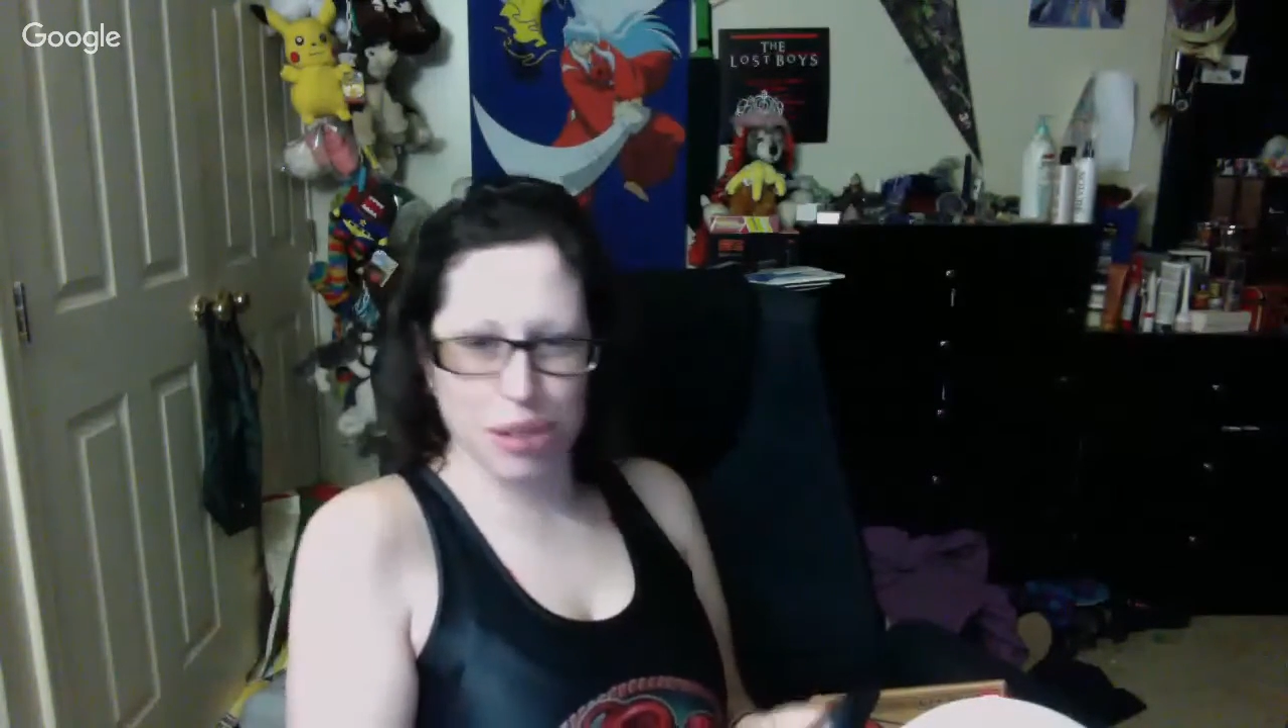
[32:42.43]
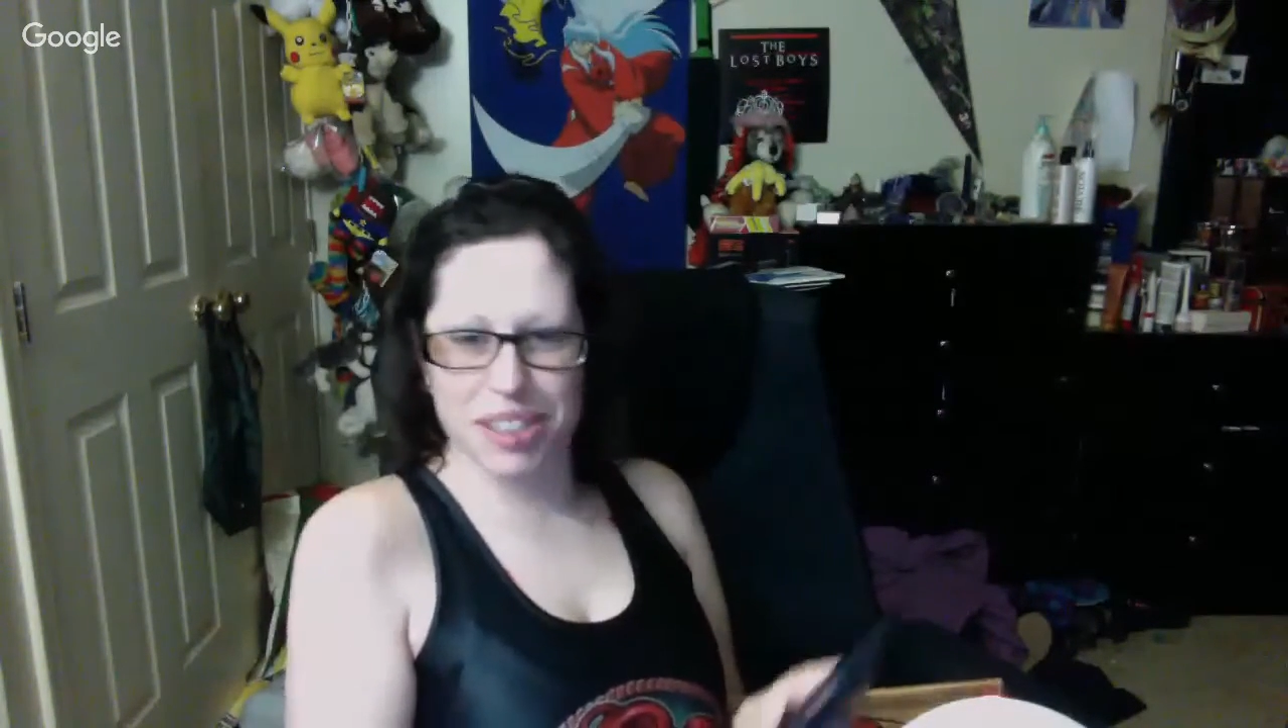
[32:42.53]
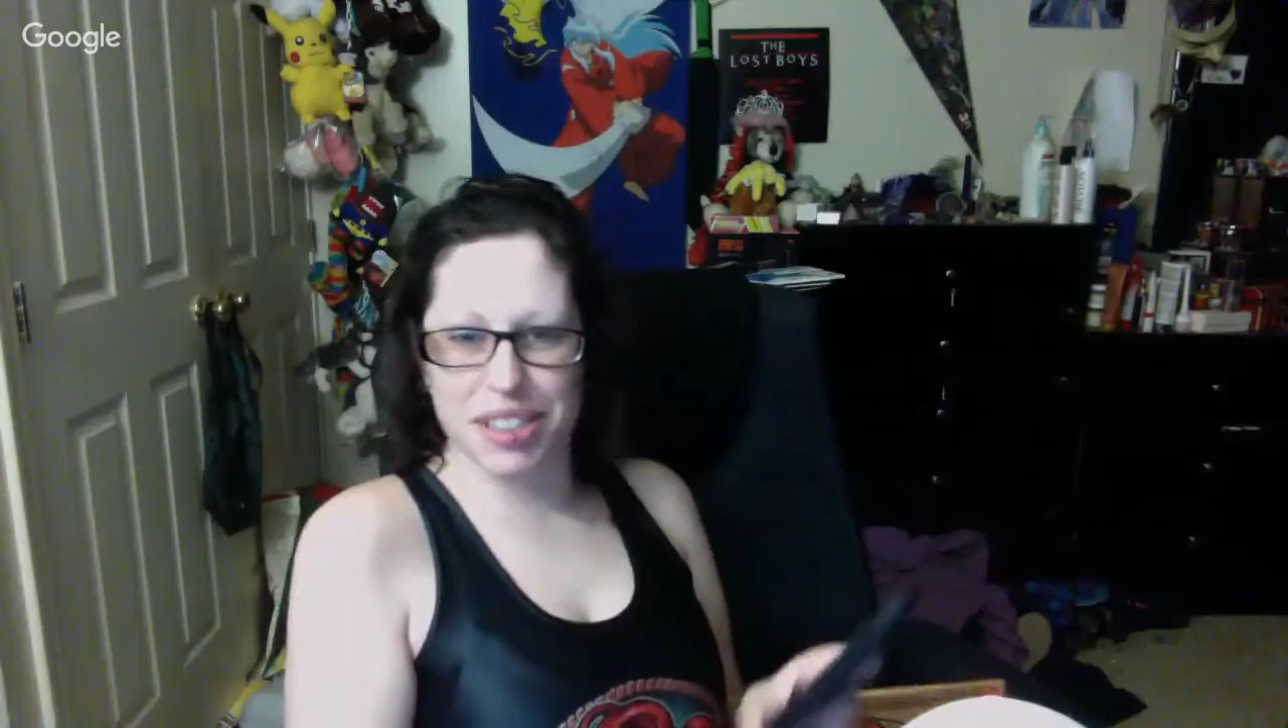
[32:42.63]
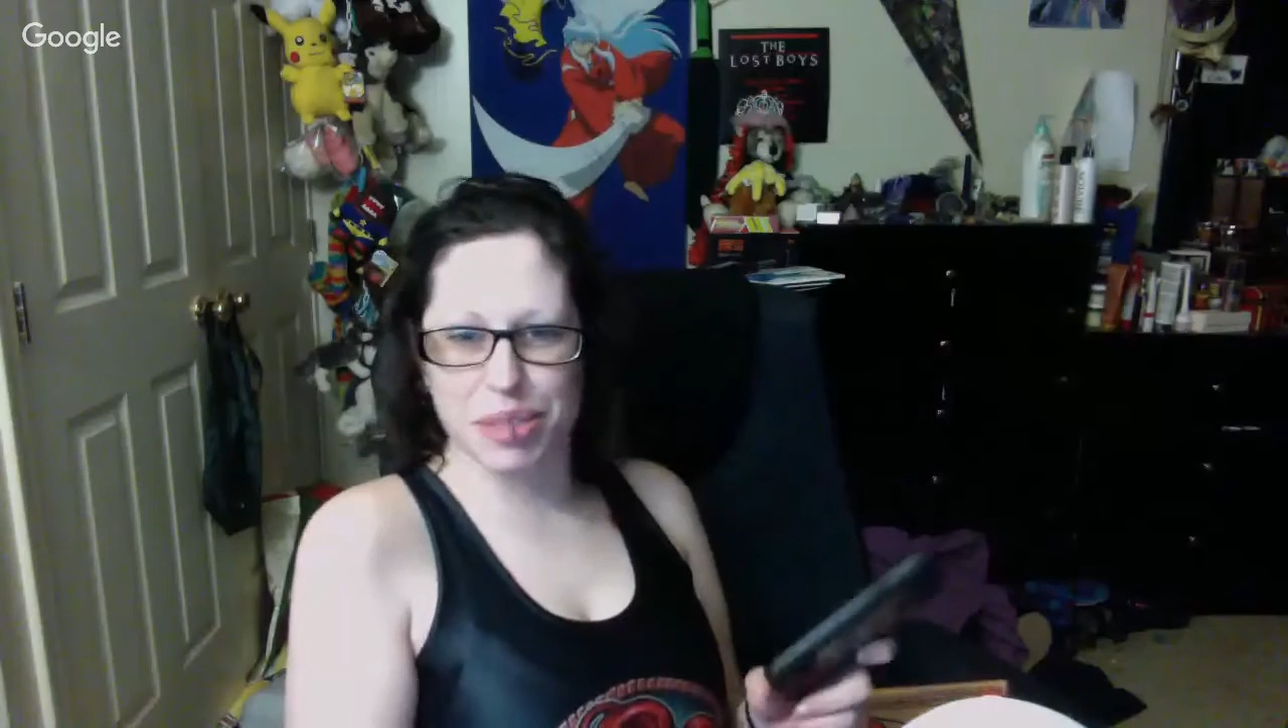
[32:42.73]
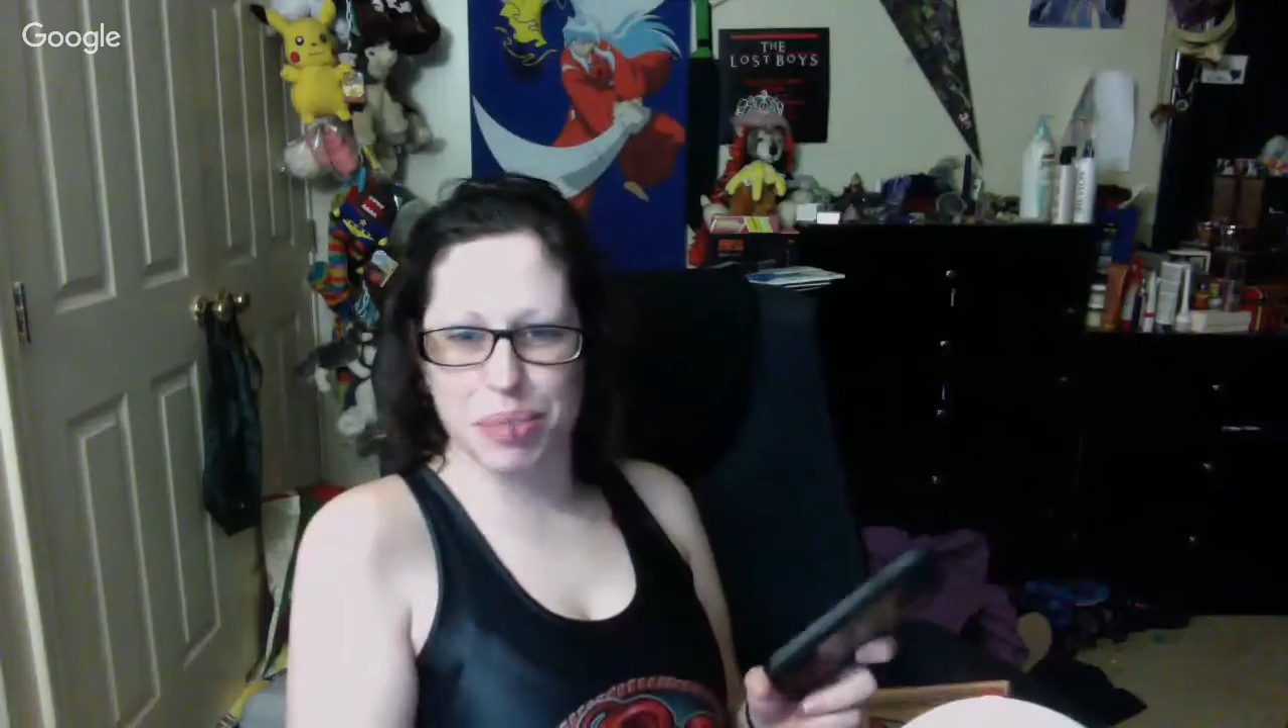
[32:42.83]

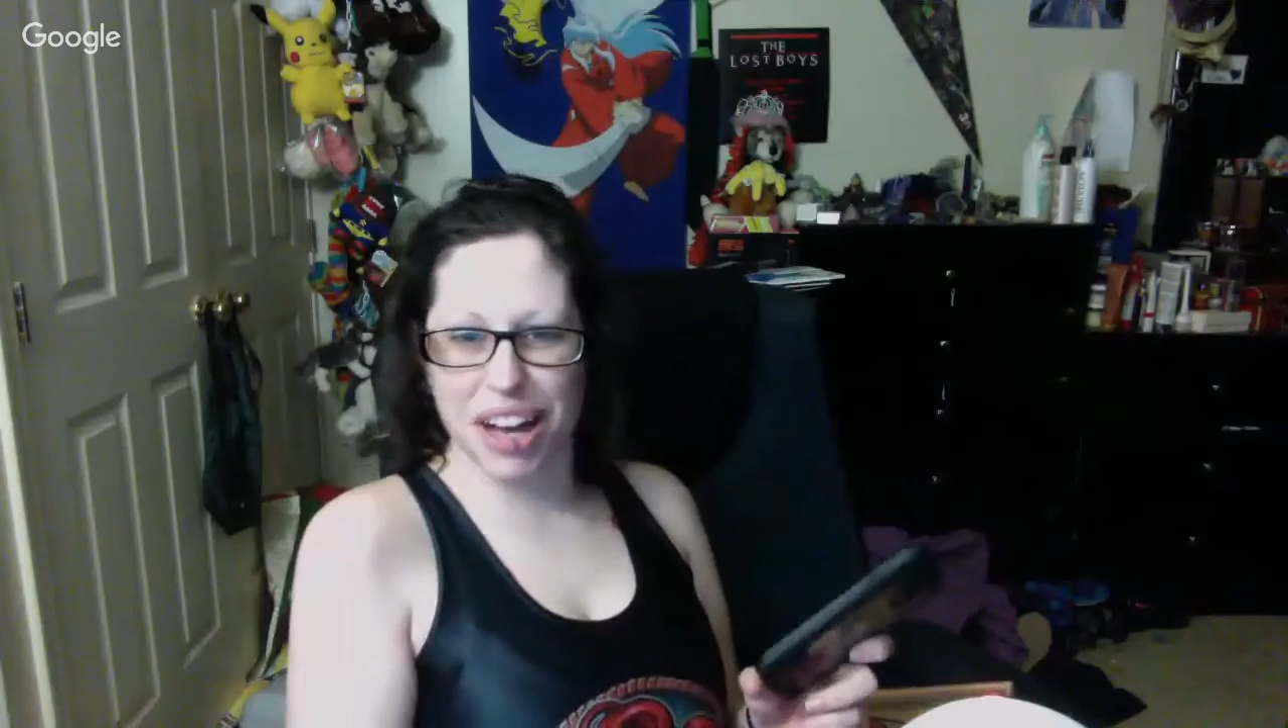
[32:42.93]
box I